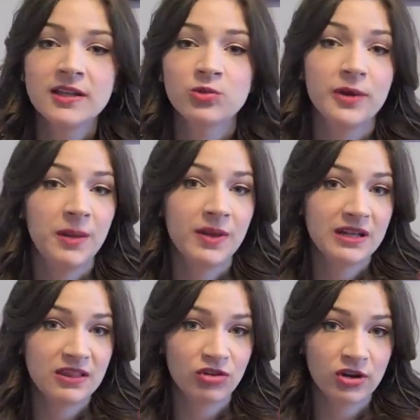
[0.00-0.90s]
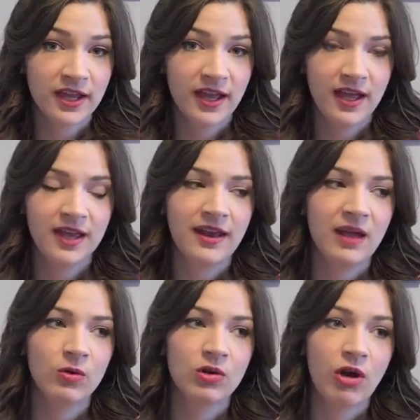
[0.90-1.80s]
20-minute circuit and
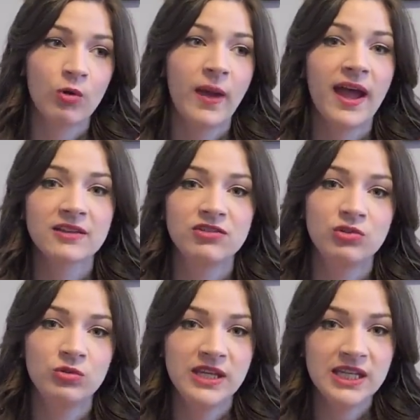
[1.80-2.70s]
I will go back to